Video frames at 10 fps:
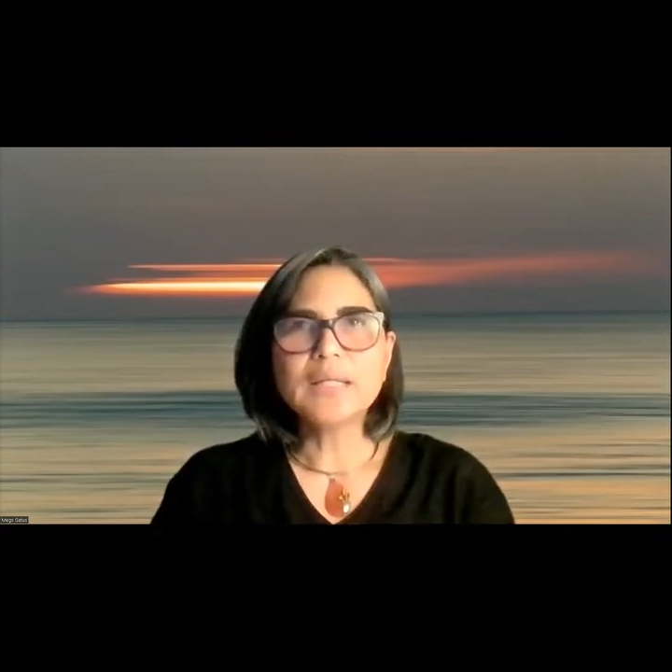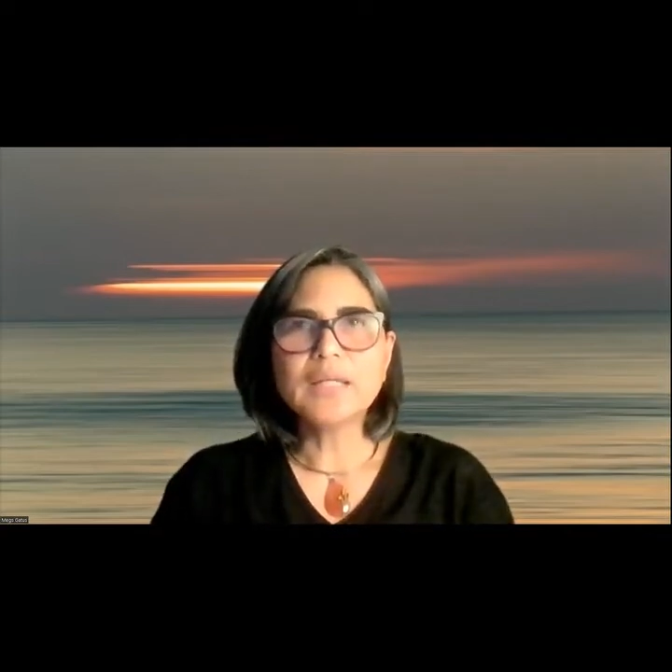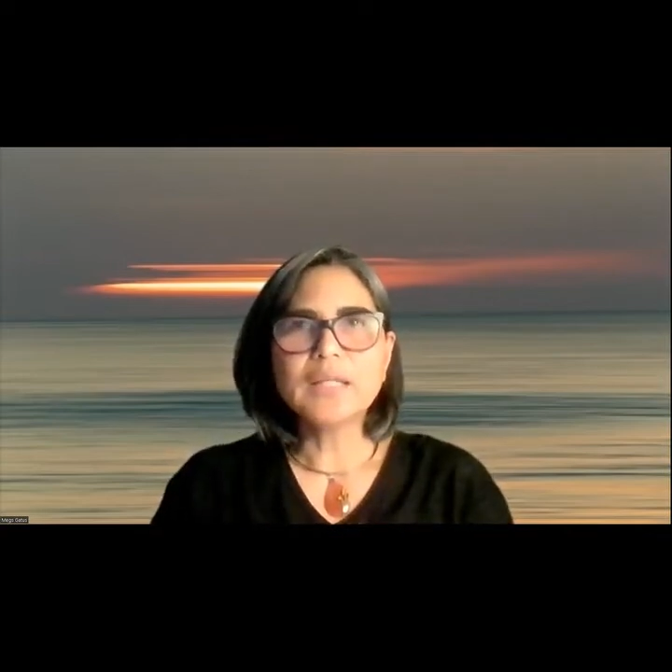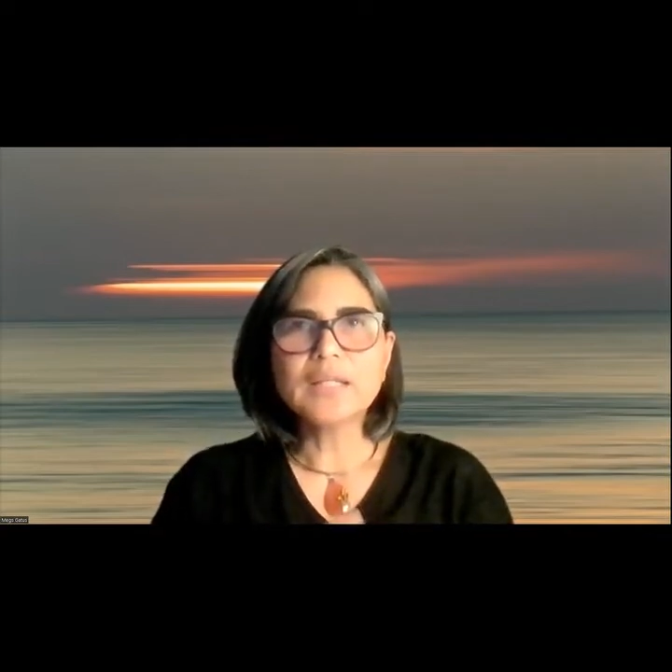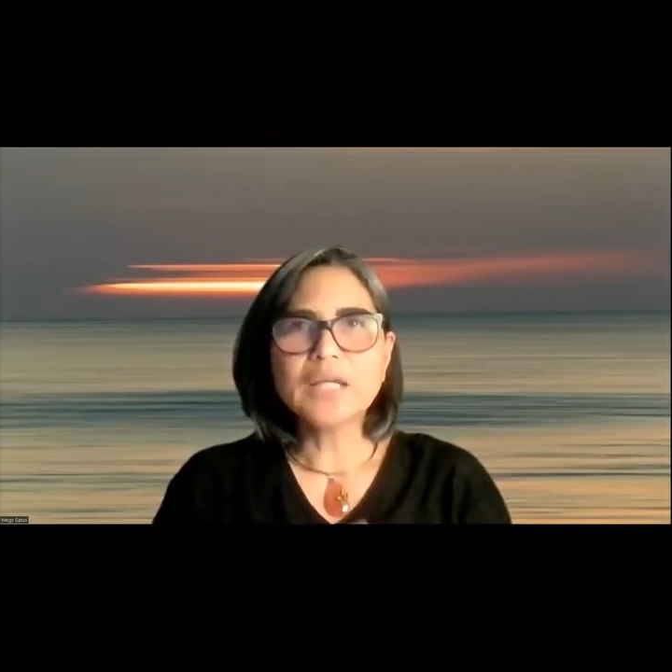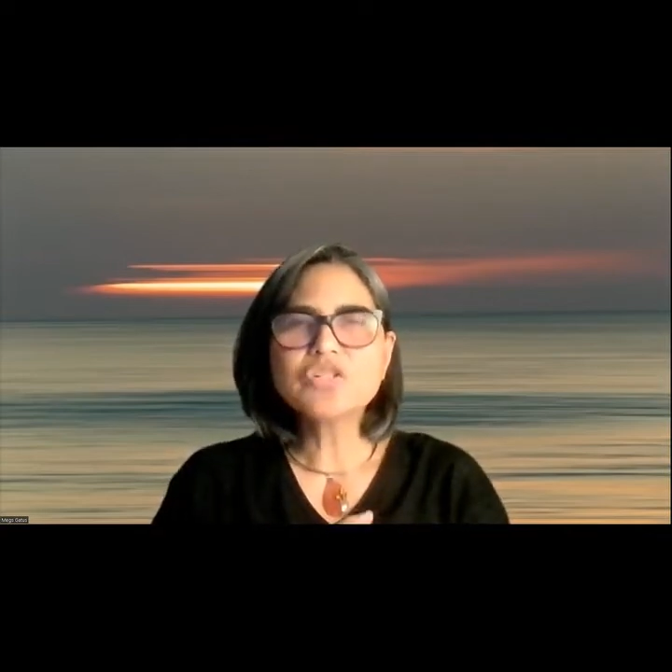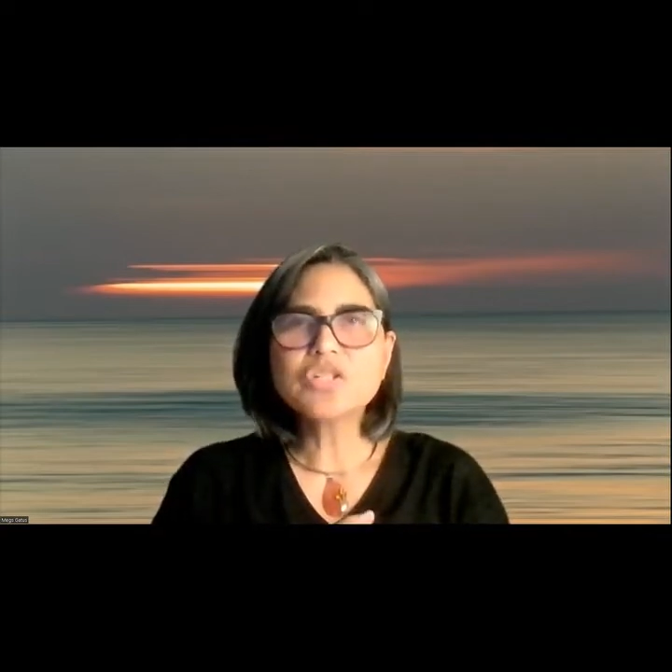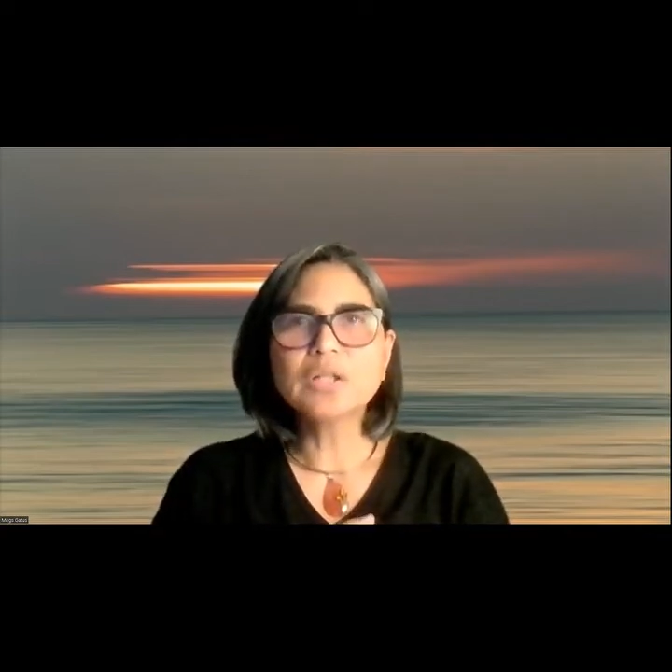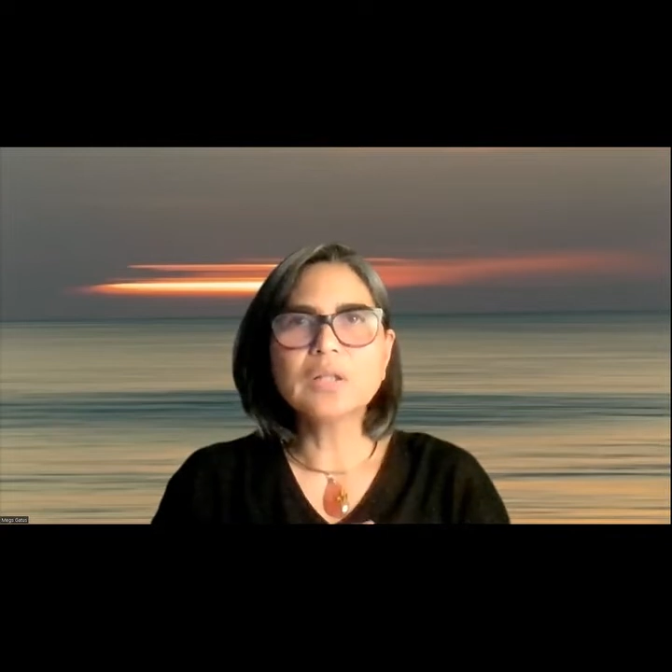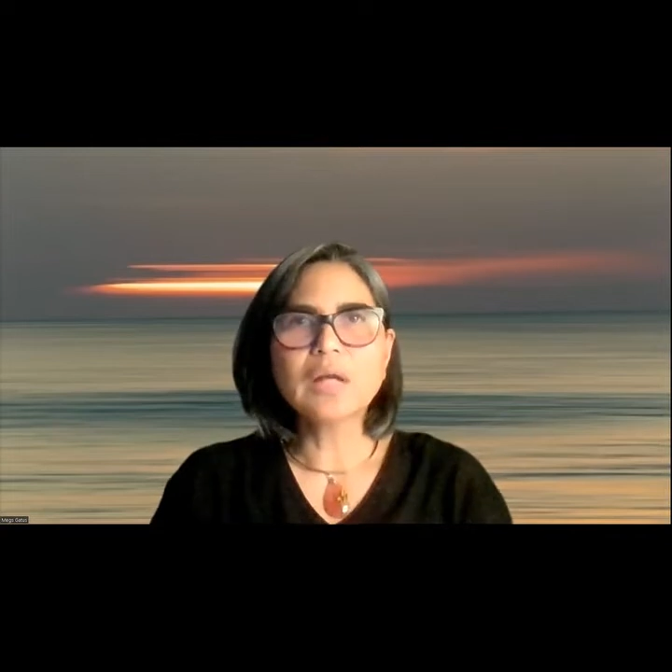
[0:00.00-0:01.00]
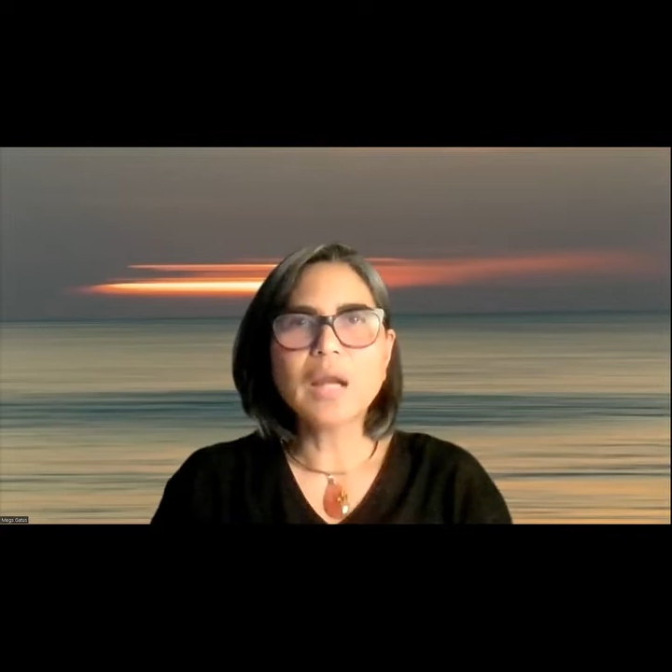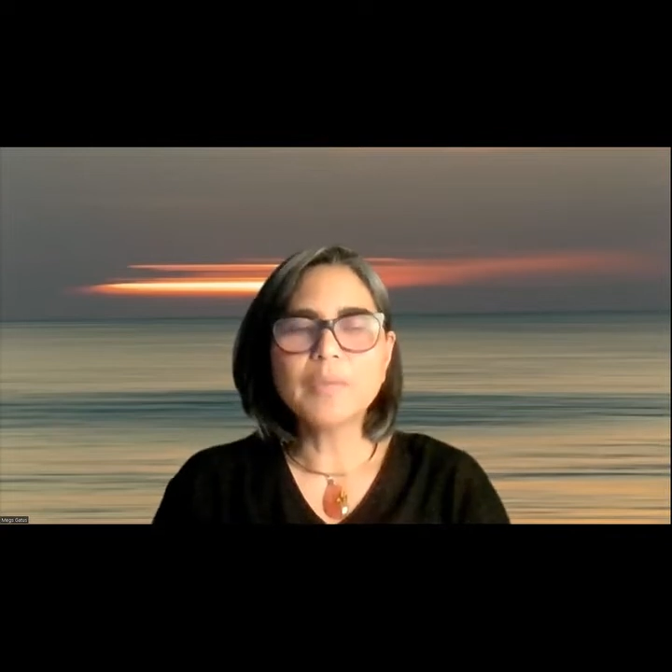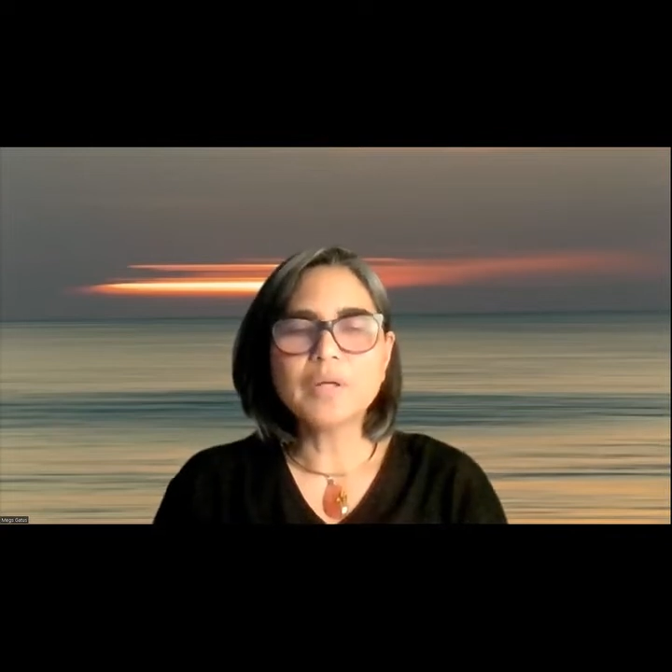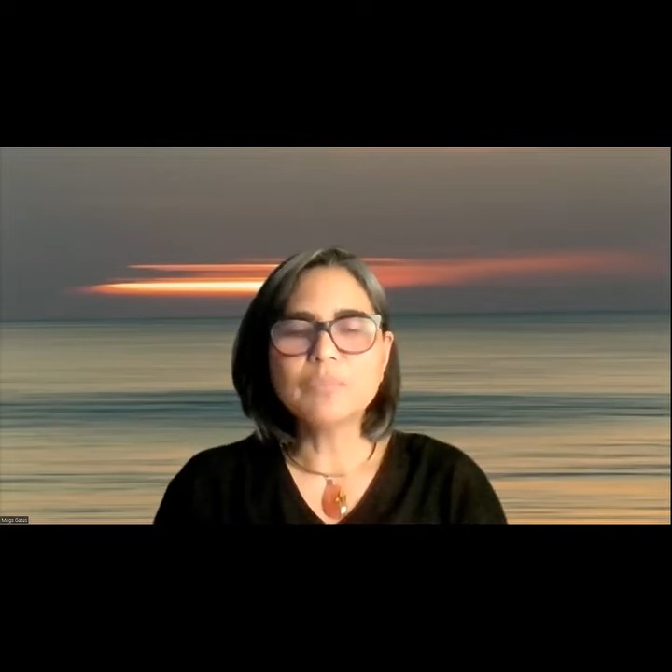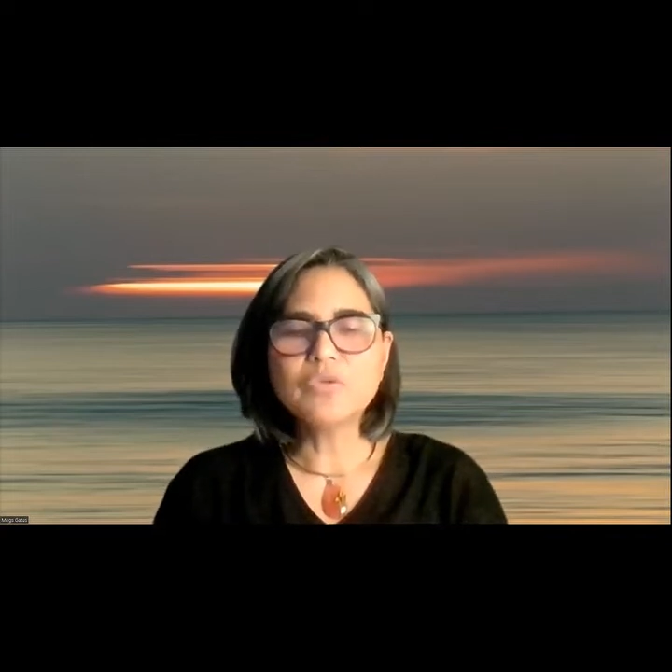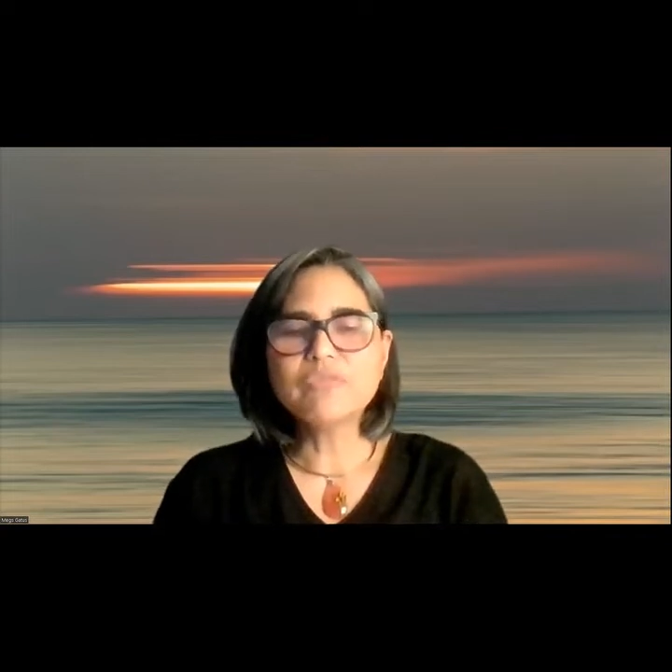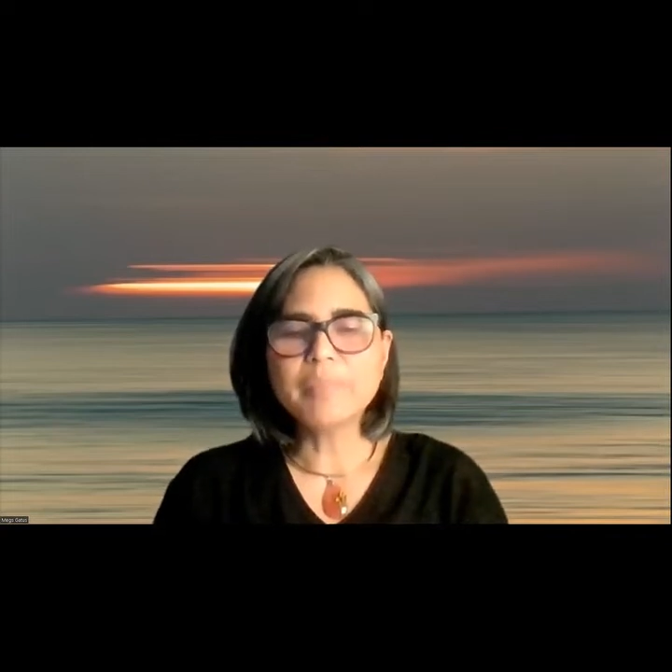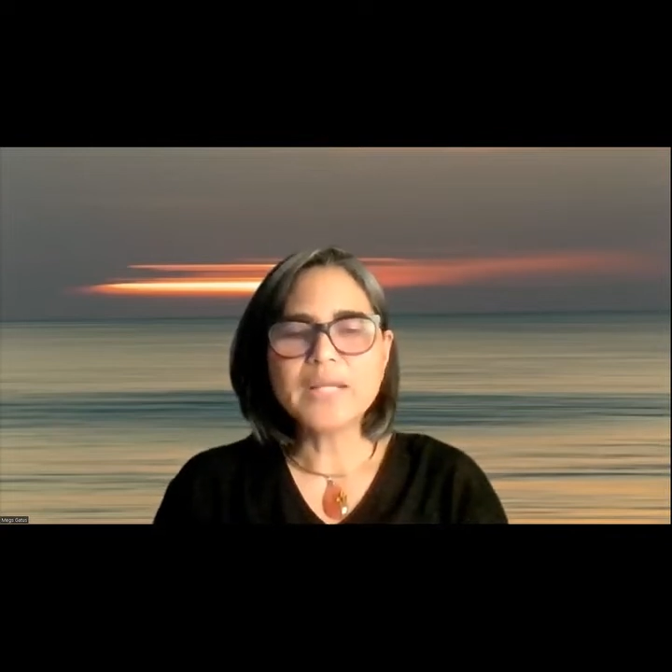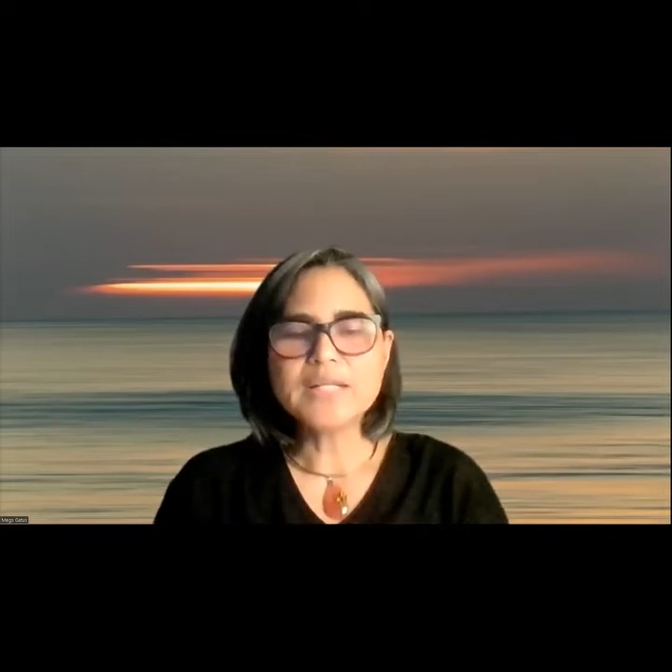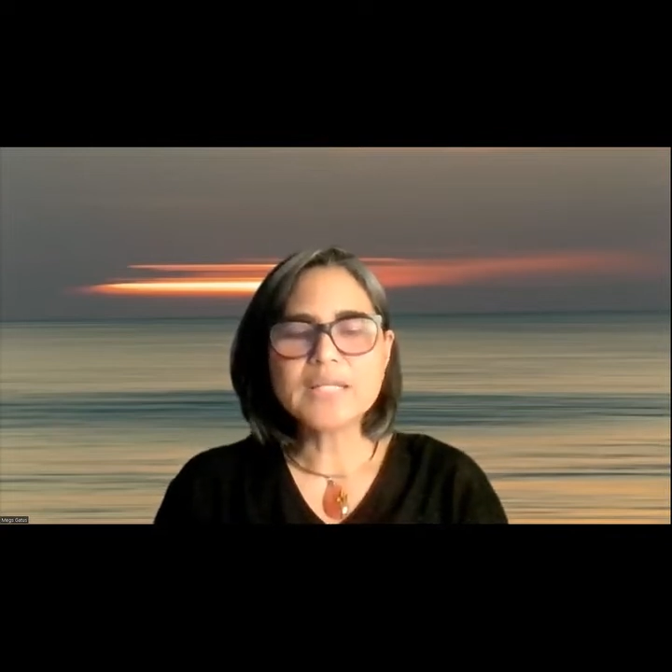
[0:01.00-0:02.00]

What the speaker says: intentional camera movement,